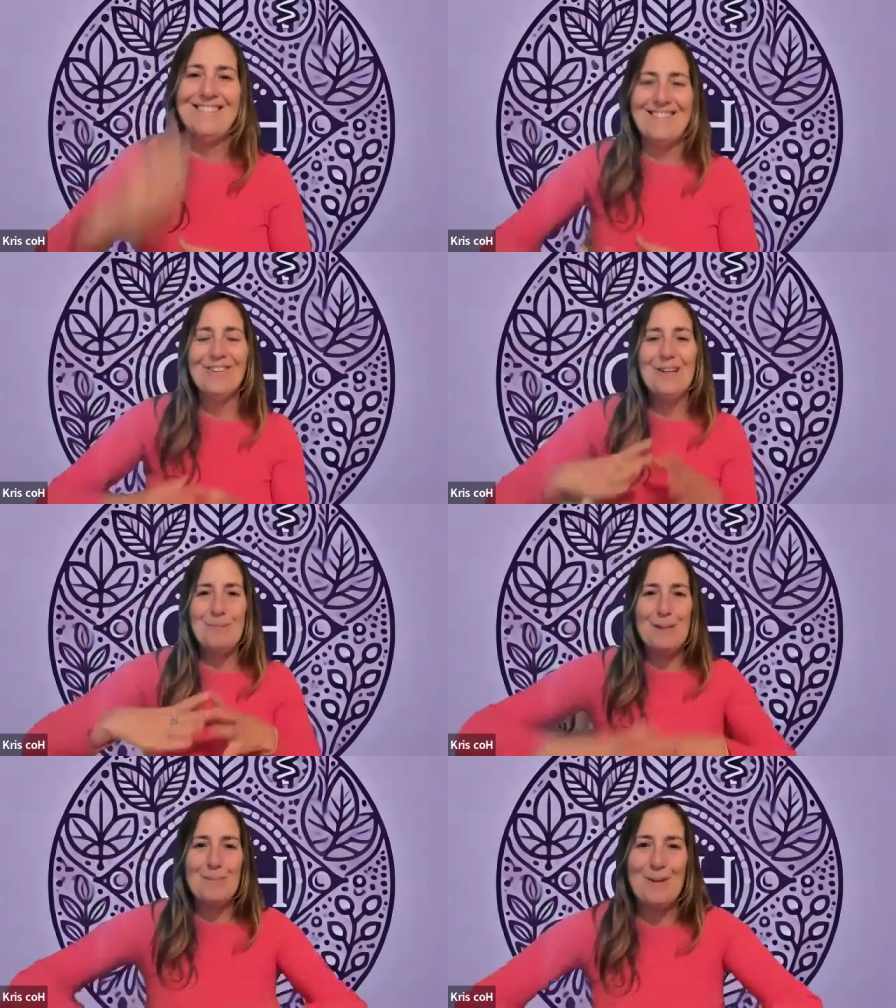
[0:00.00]
They're going
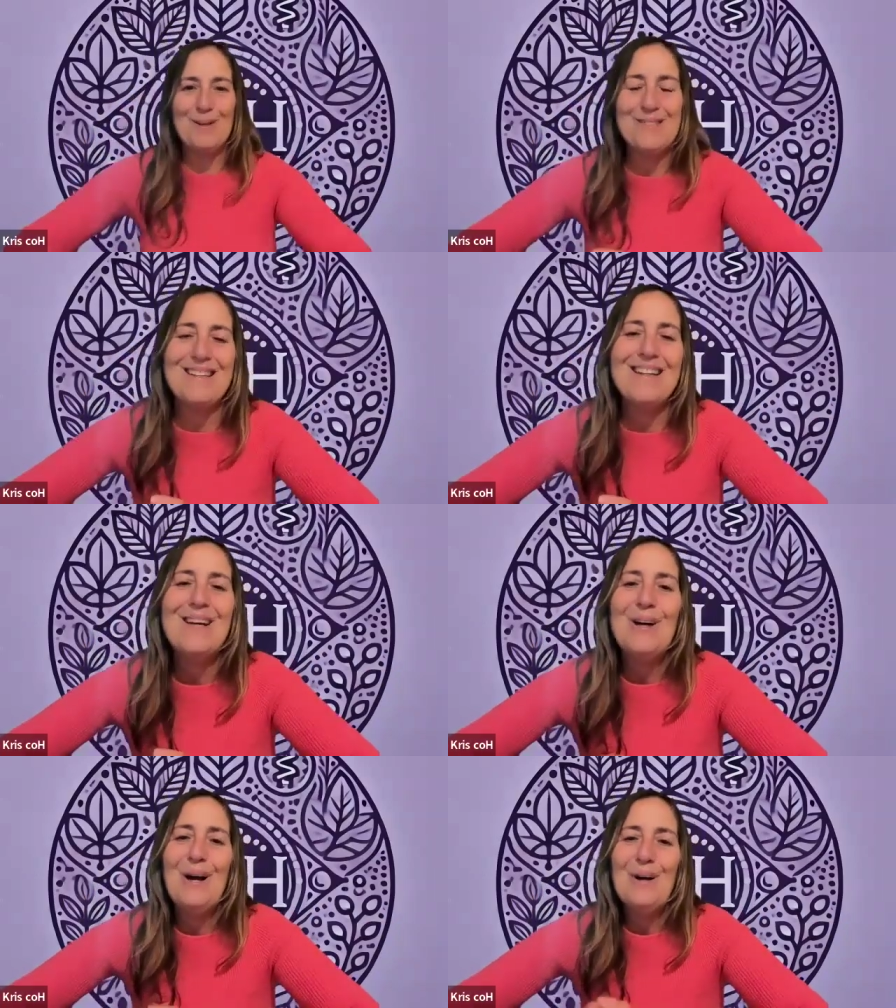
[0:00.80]
to be the person
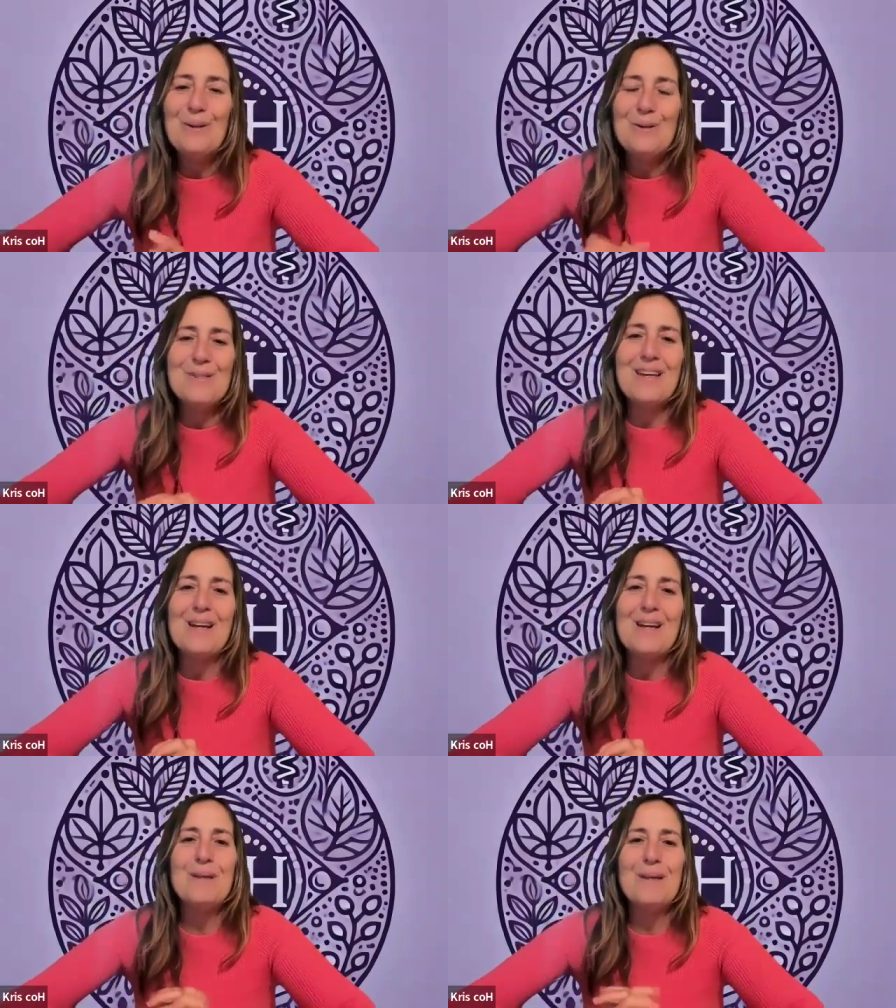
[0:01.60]
who's
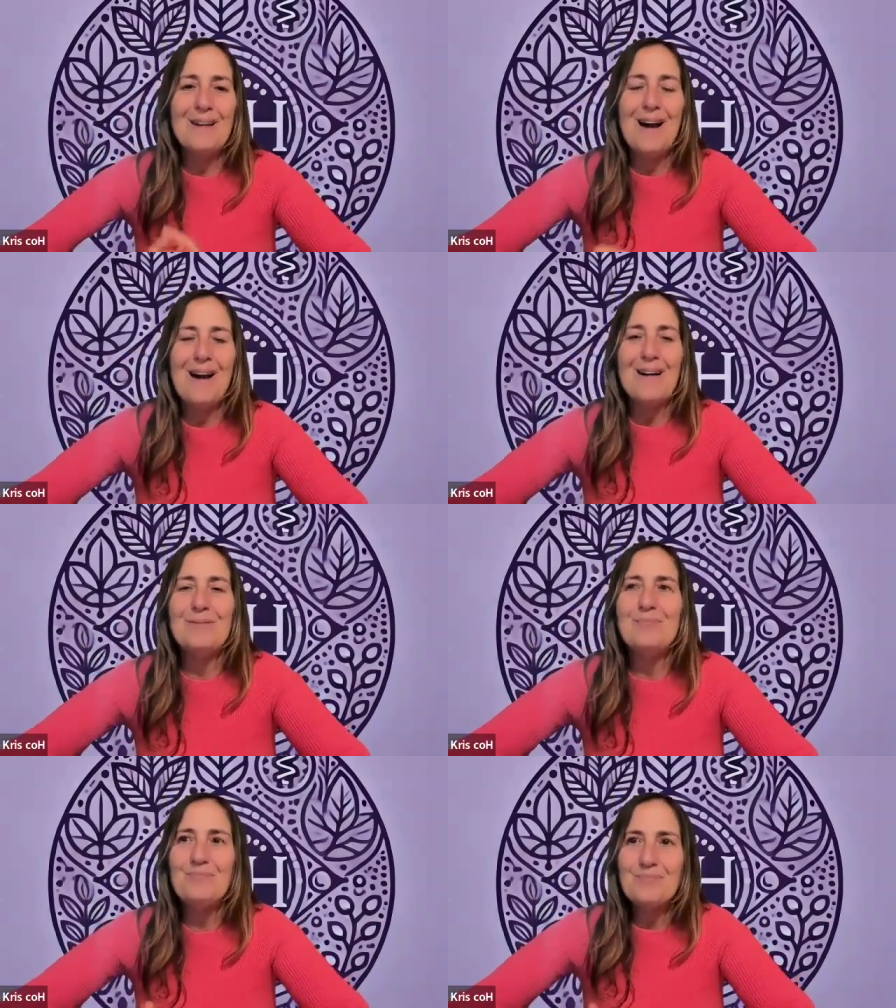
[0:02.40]
going to be
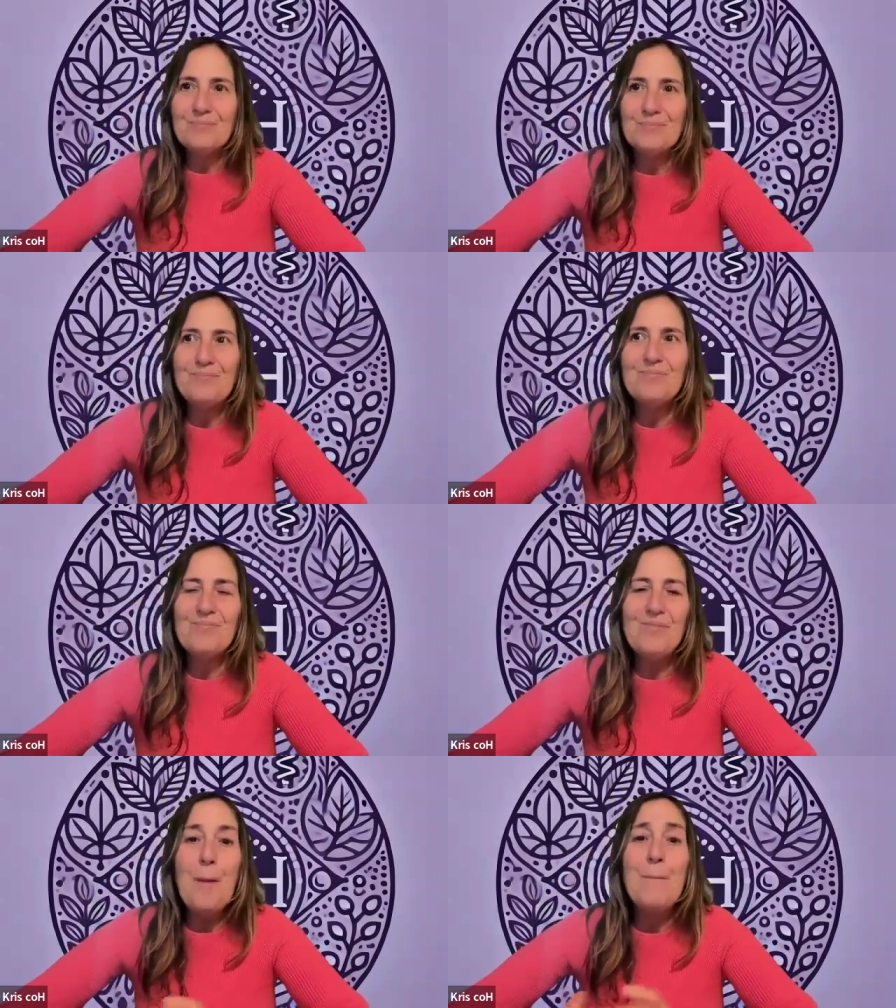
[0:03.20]

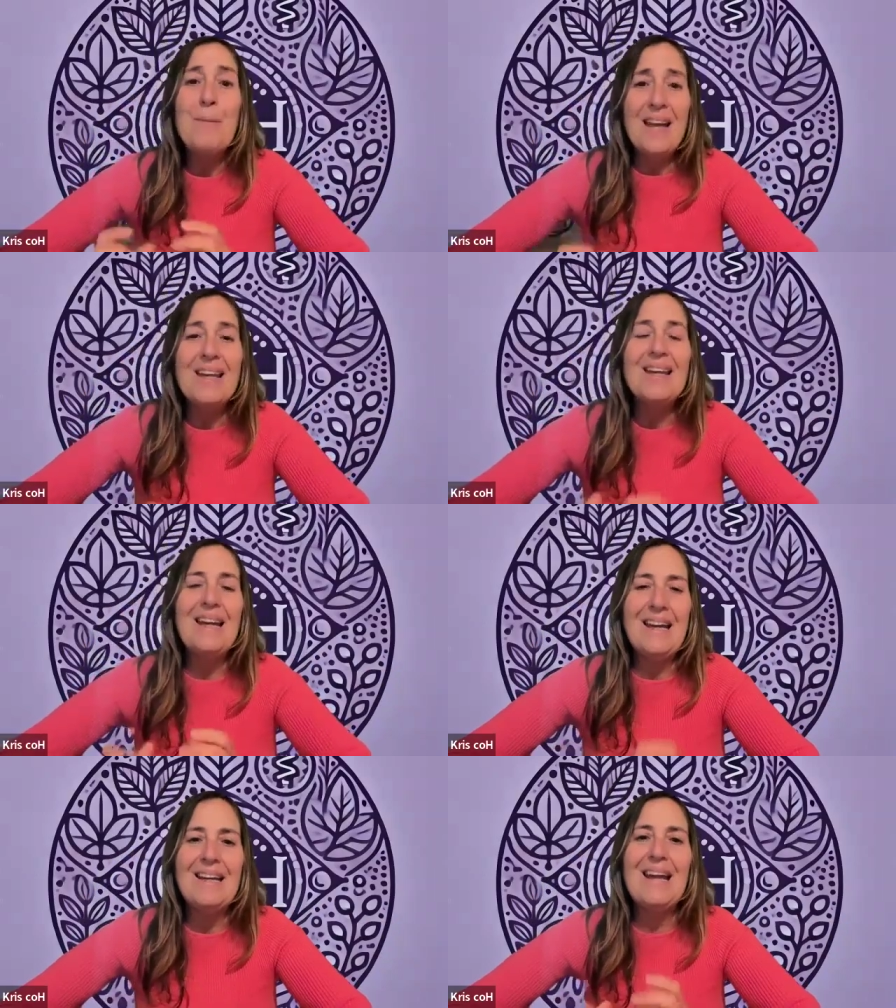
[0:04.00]
making
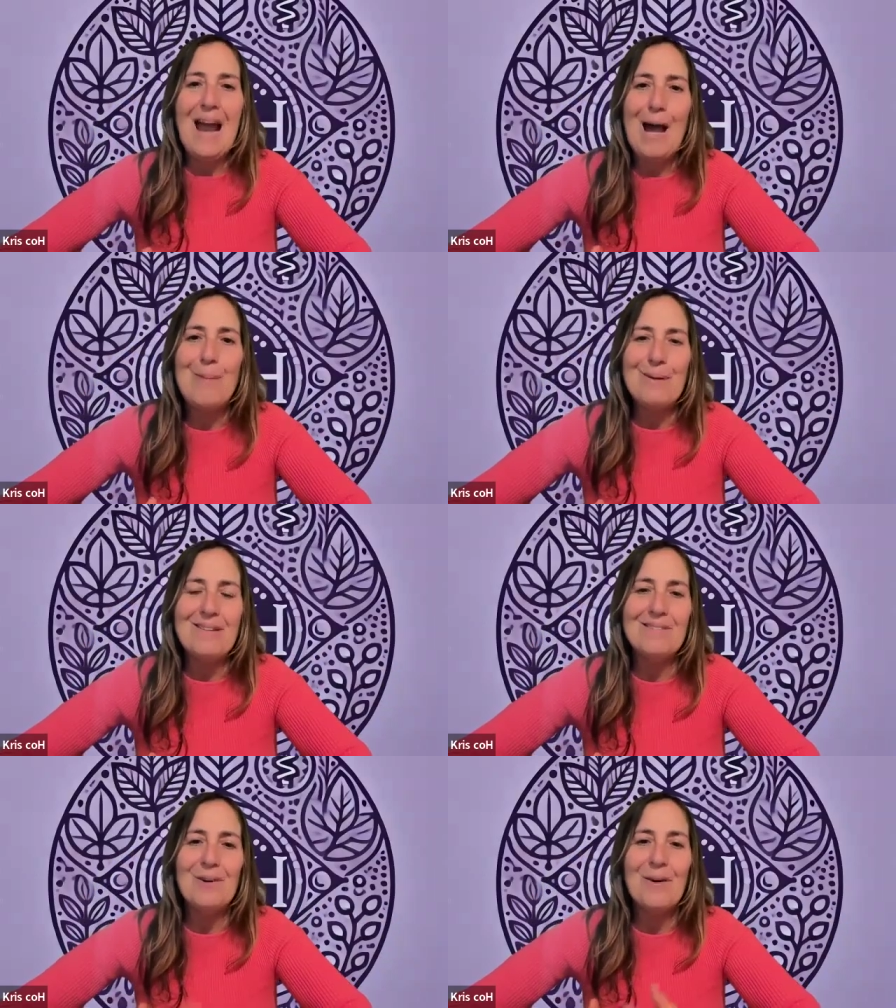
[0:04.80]
it
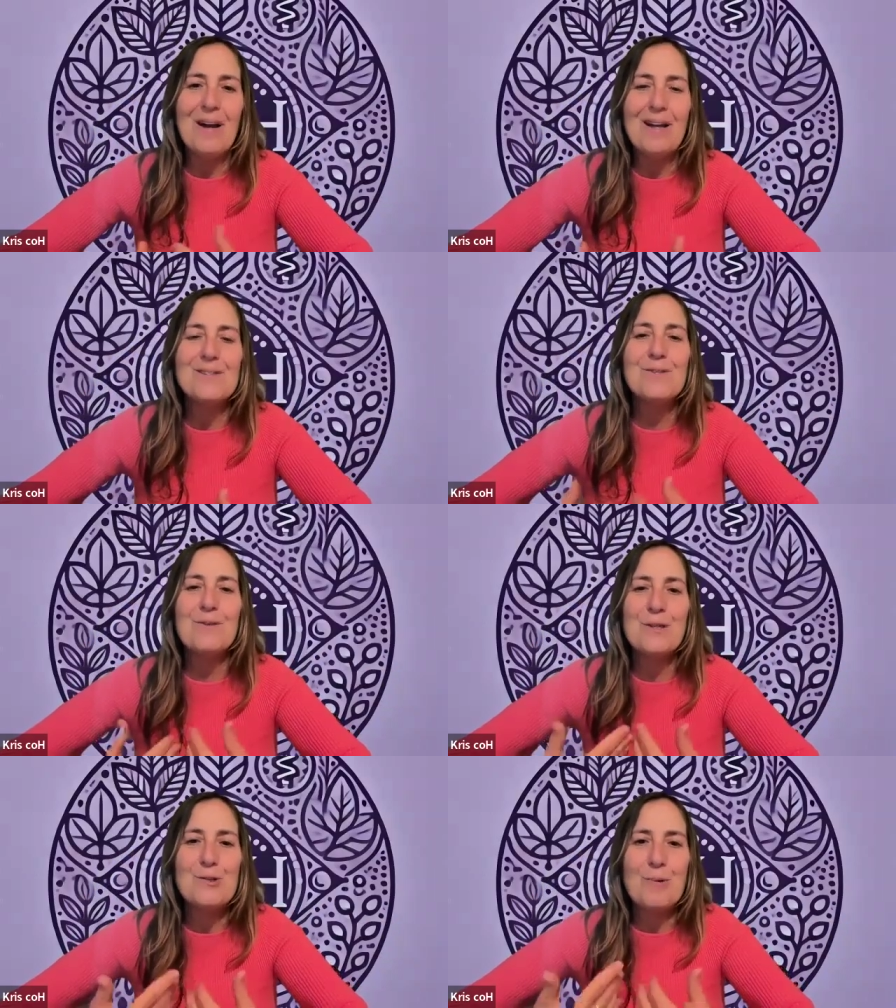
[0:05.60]
happen, okay? Because
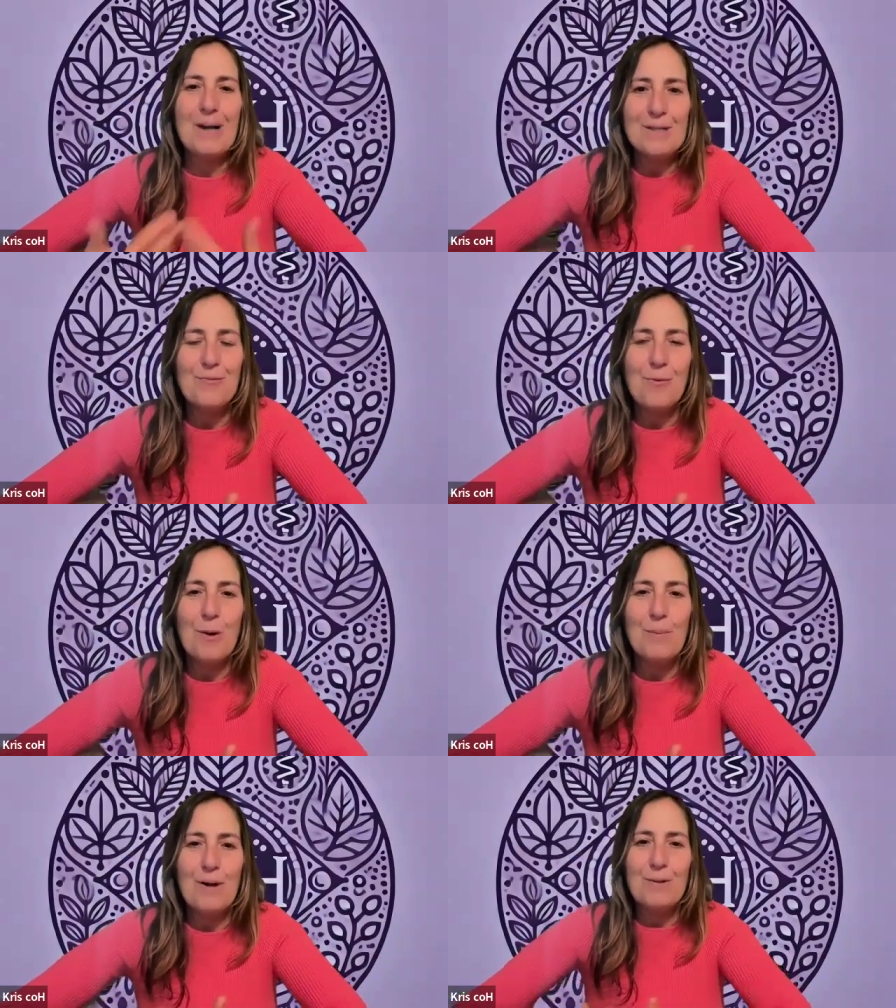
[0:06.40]
they're the
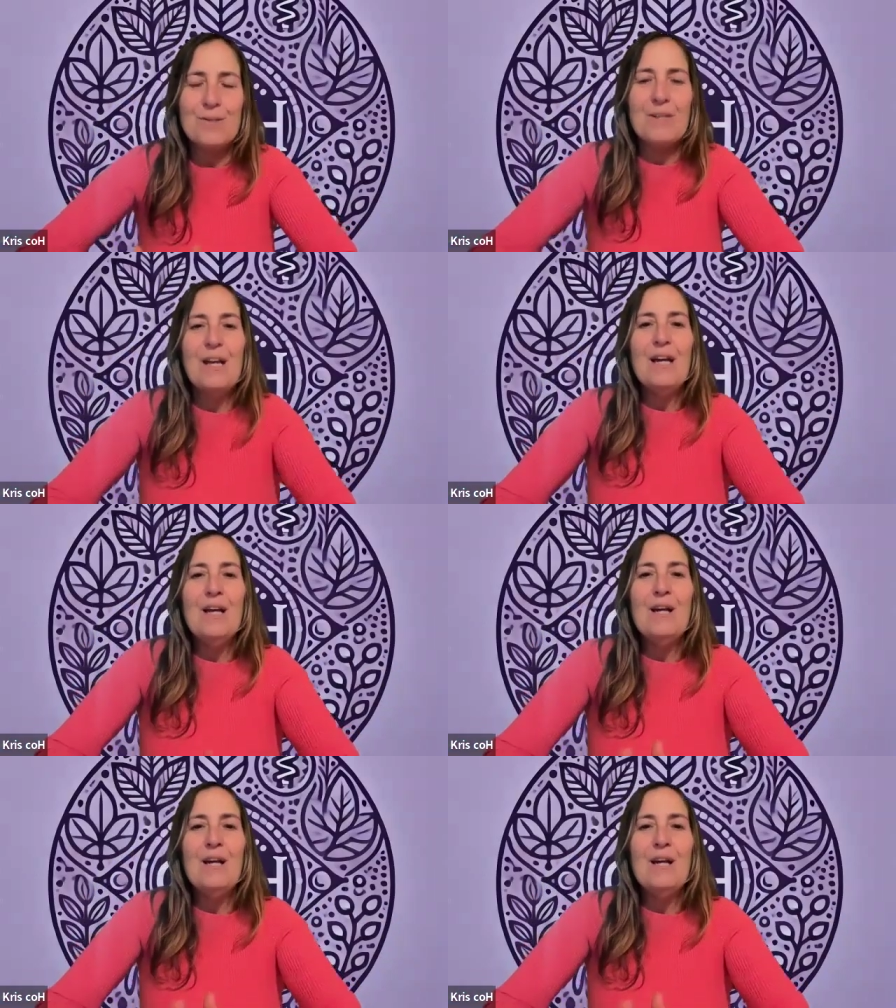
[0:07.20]
transformers.